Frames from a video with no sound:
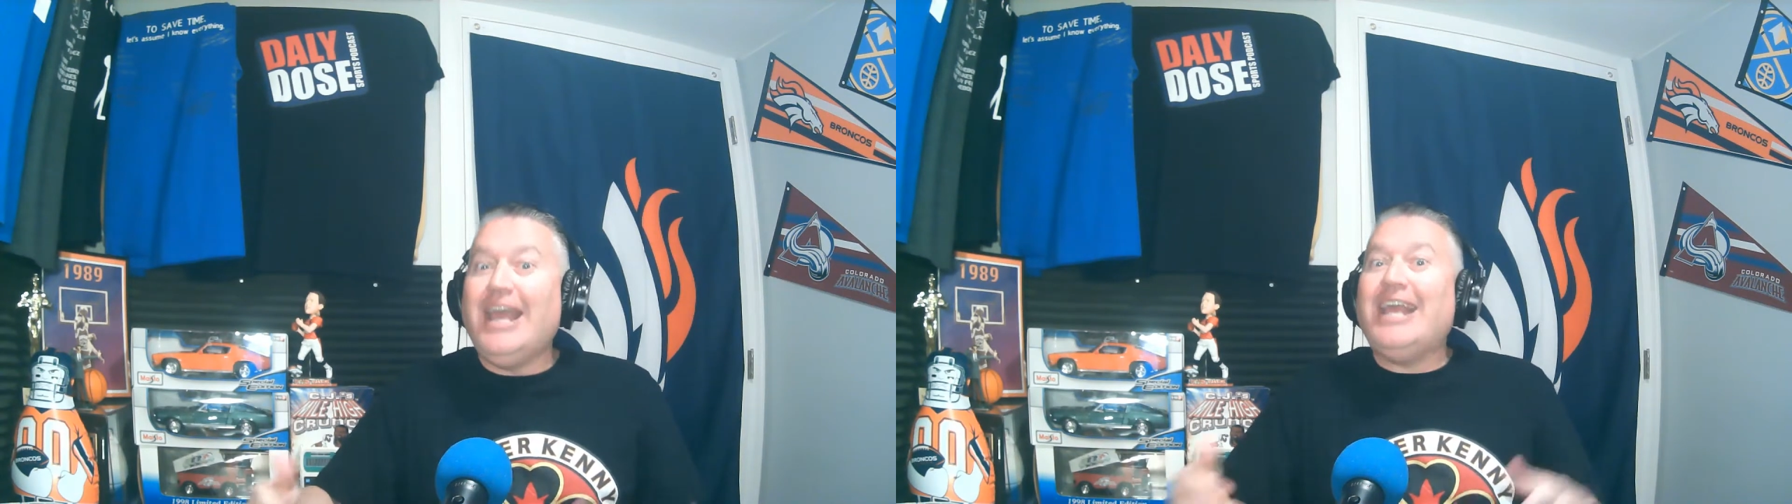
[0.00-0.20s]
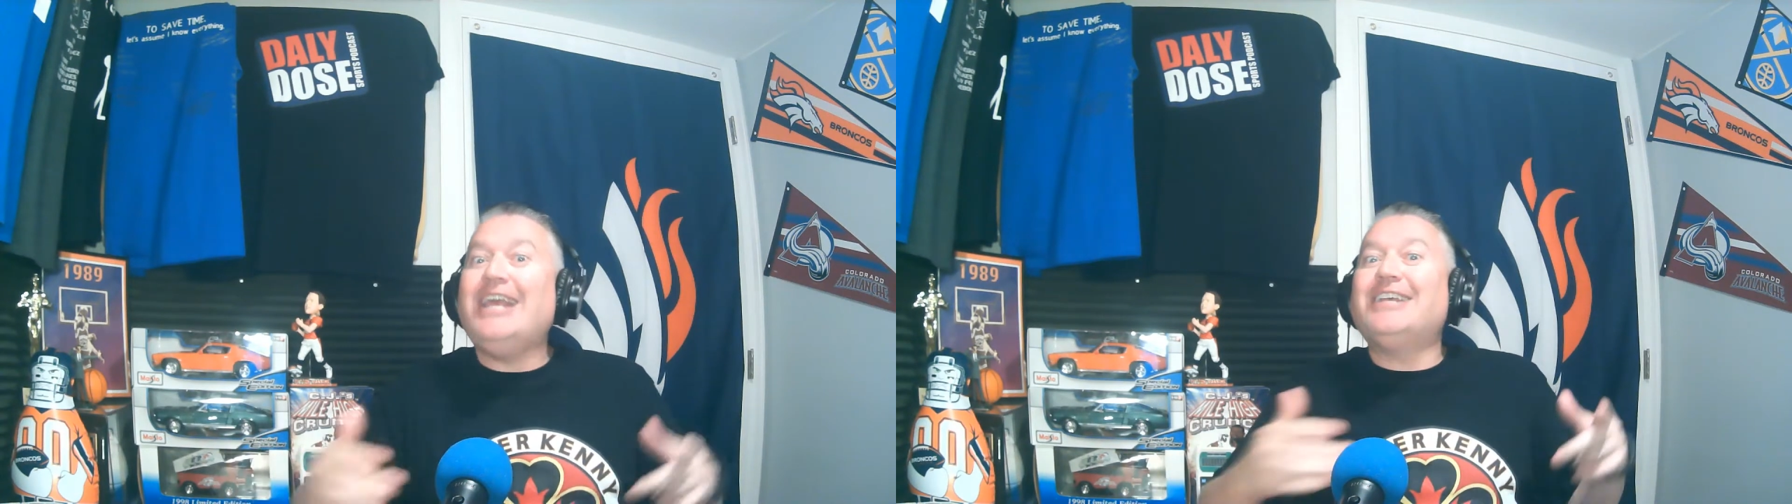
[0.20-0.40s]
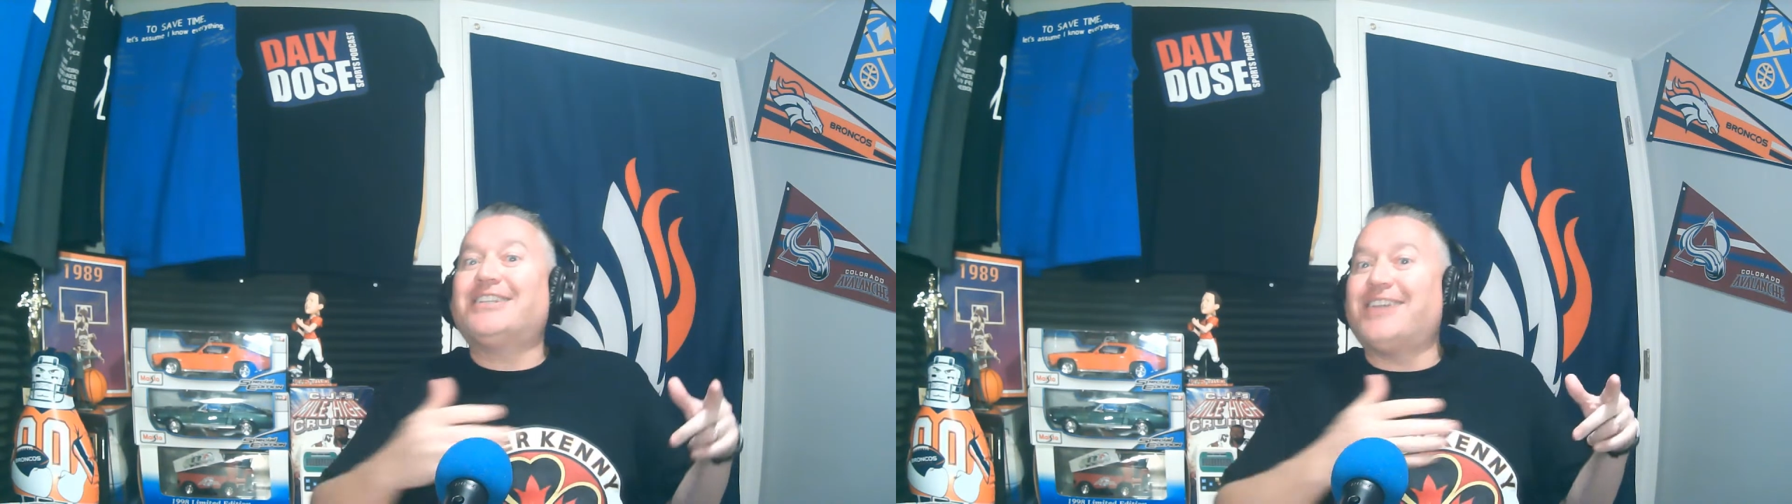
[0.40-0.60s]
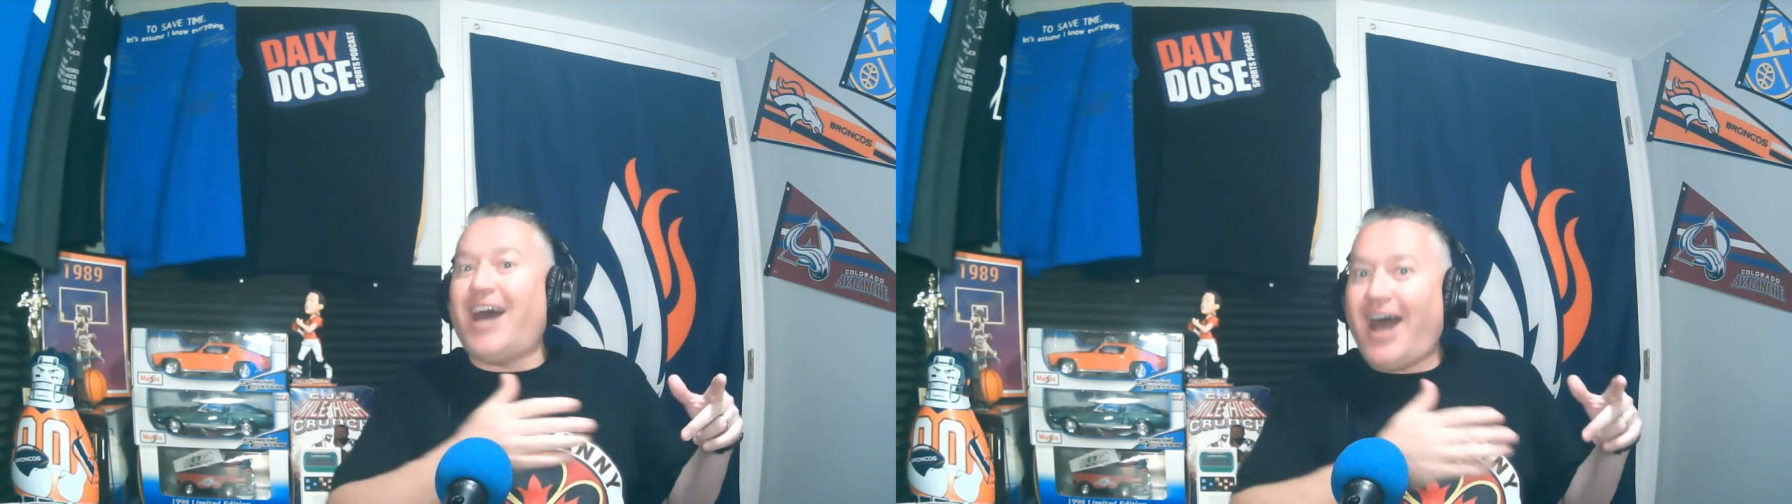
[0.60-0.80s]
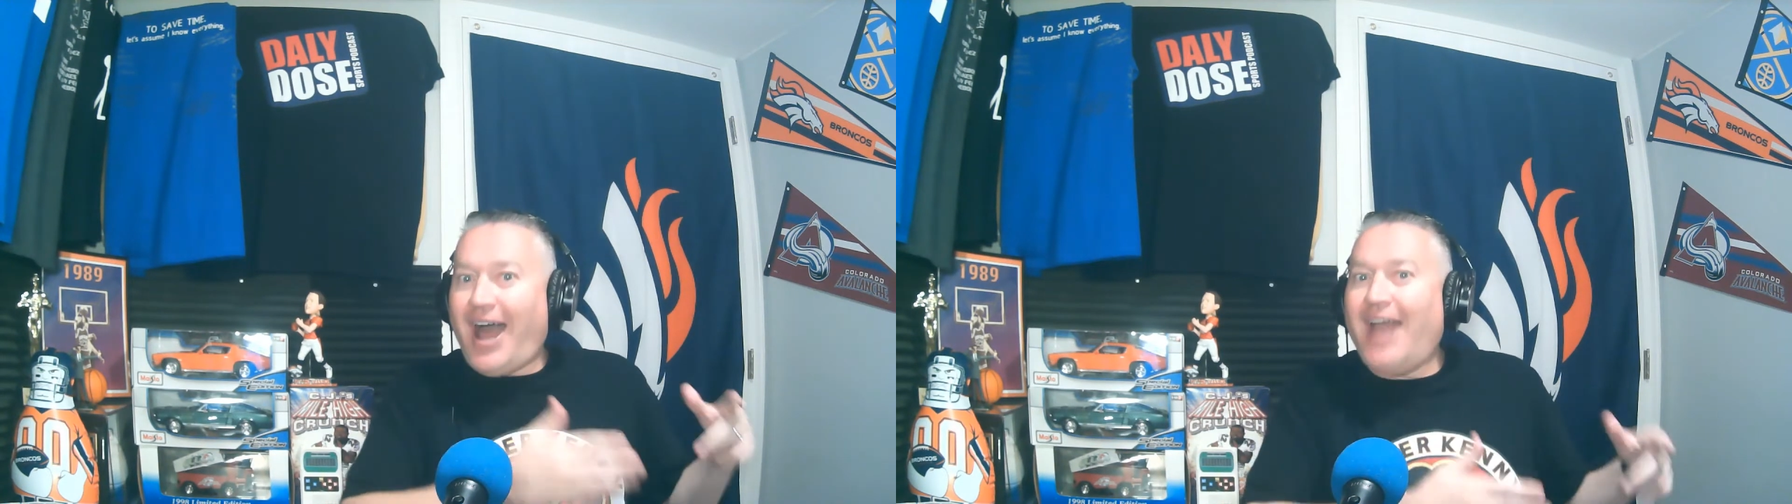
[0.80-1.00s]
is to
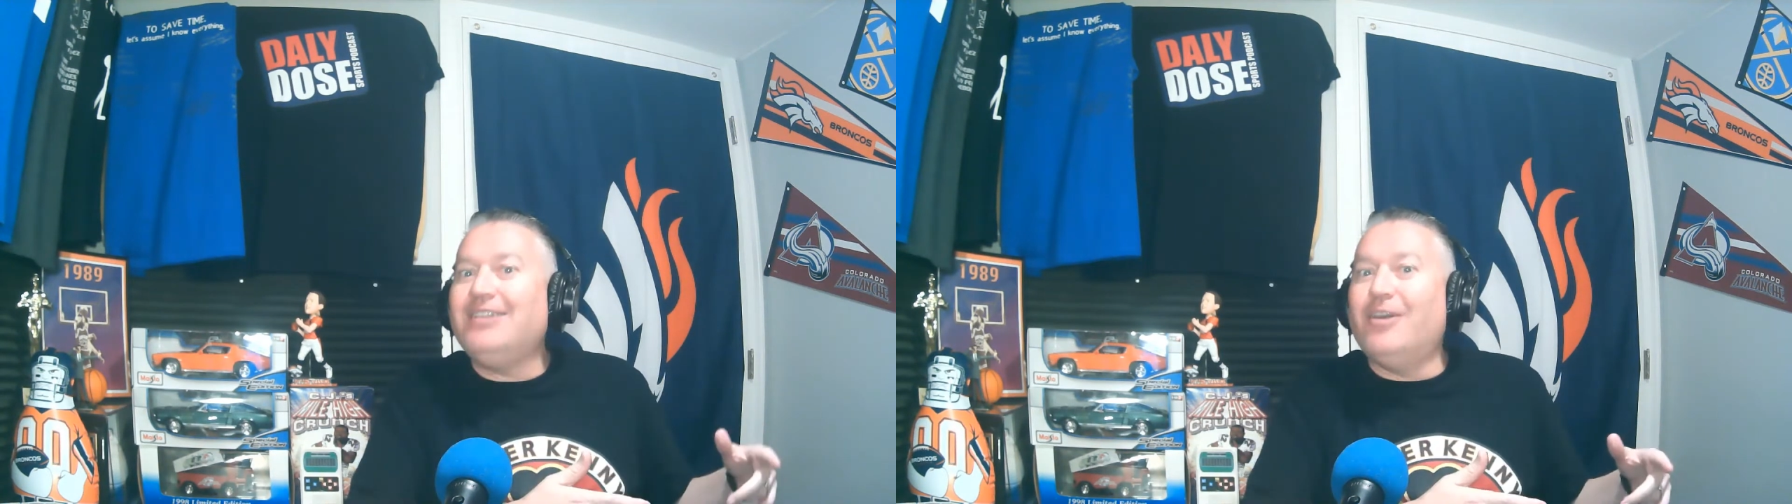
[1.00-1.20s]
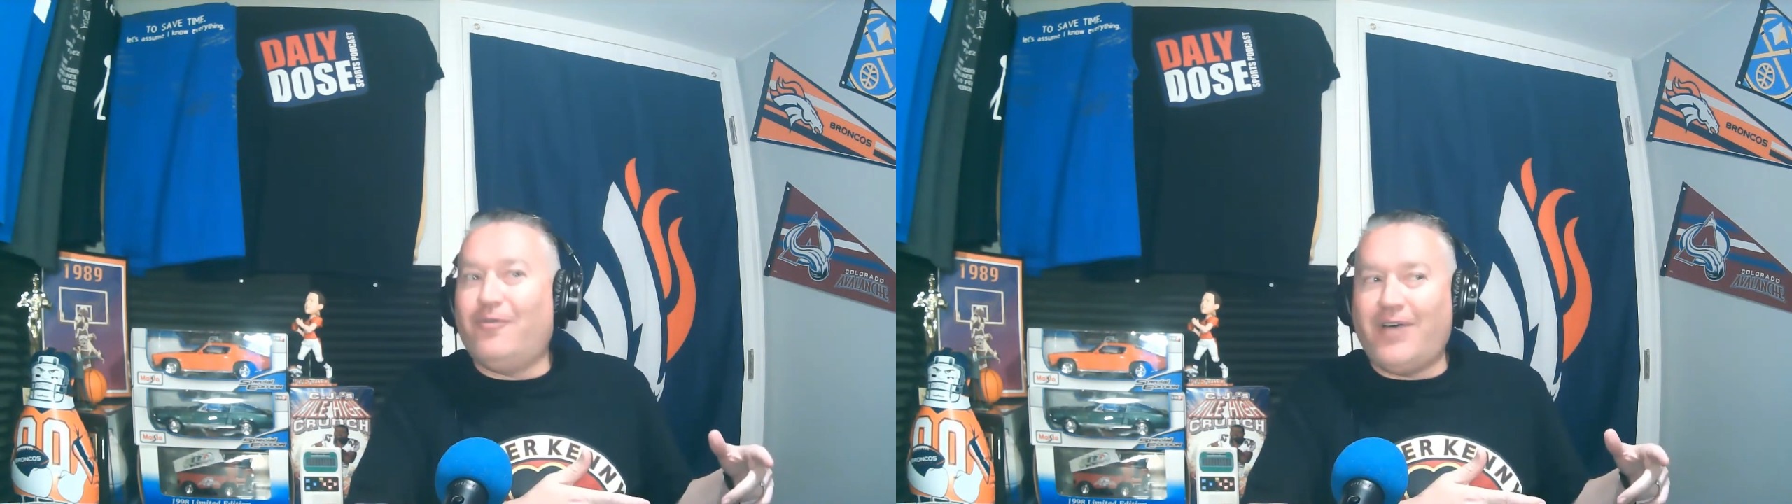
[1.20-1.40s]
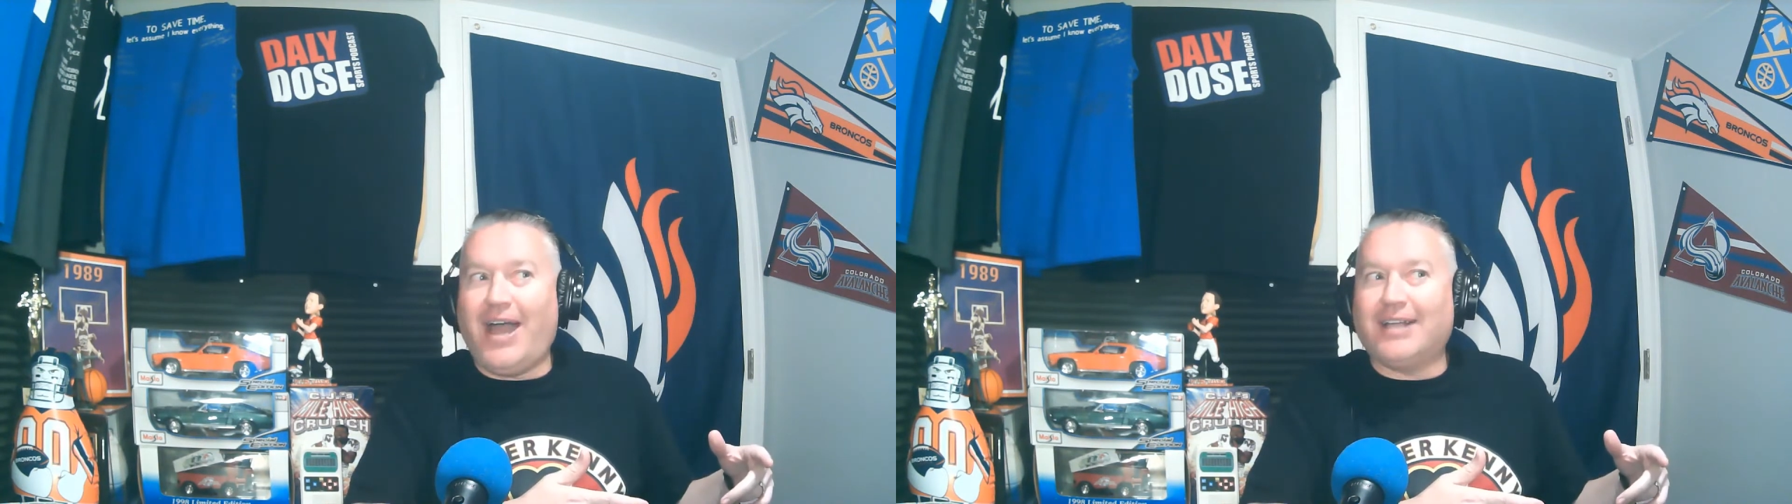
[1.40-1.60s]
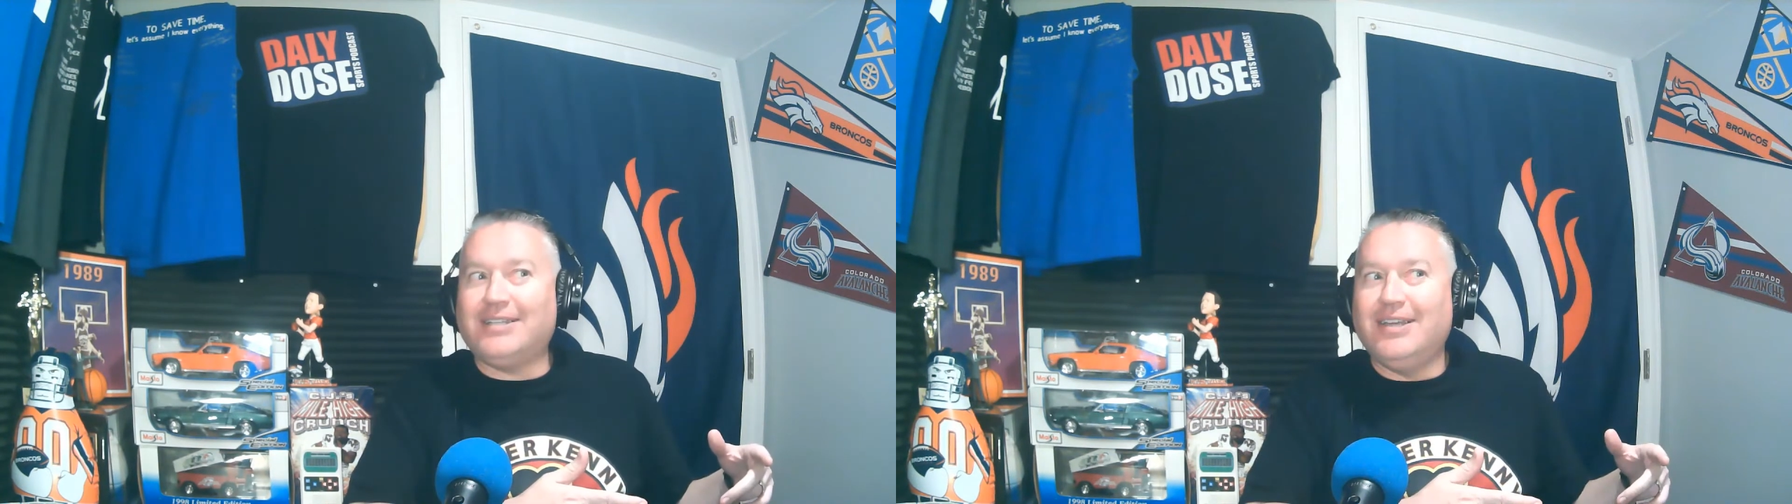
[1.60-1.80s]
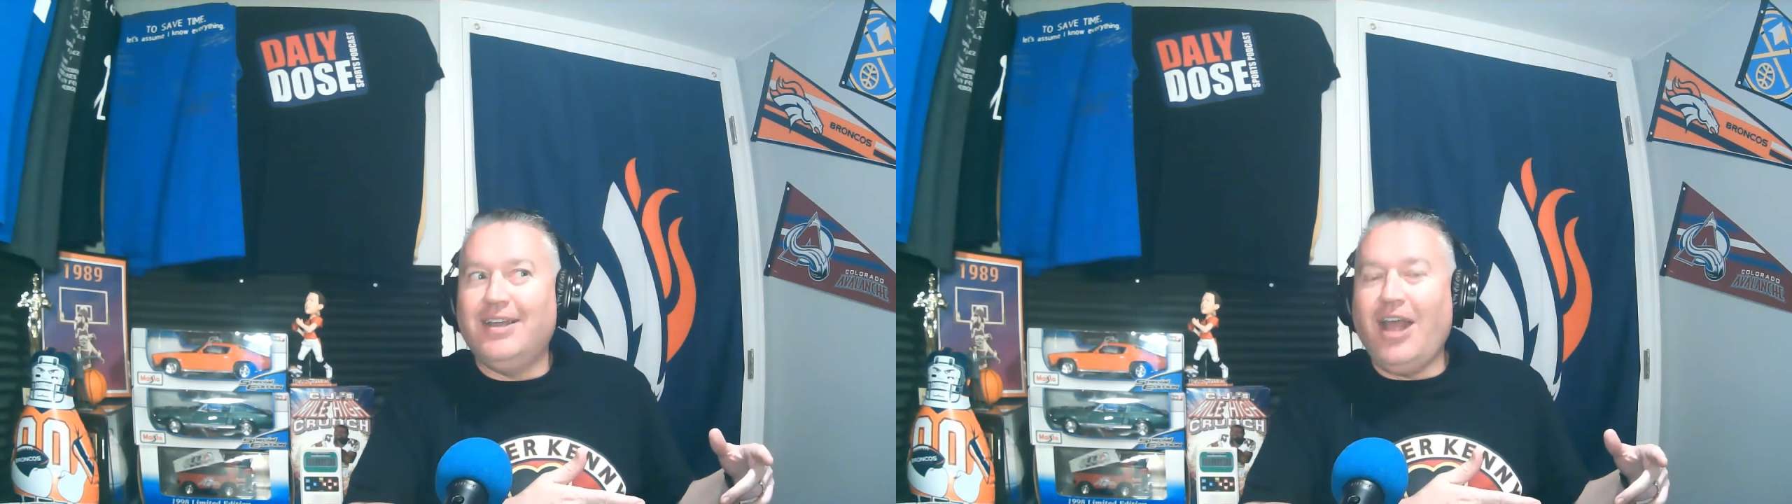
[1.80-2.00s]
hide the fact